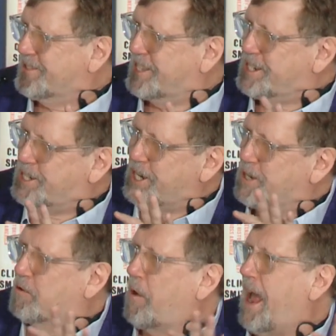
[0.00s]
the
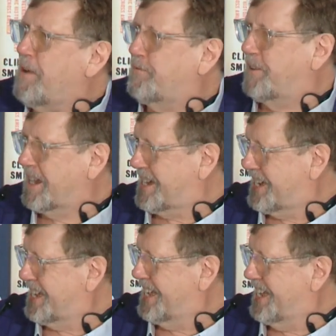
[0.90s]
geographic
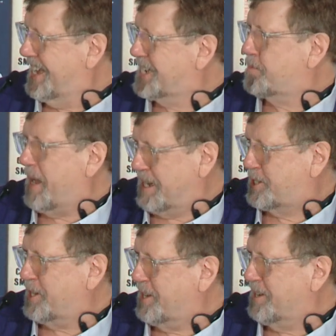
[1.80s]

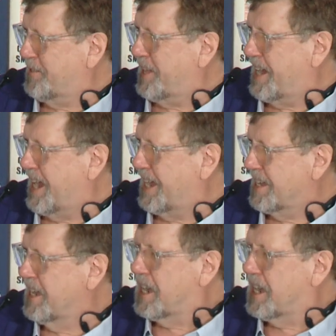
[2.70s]
expansion that I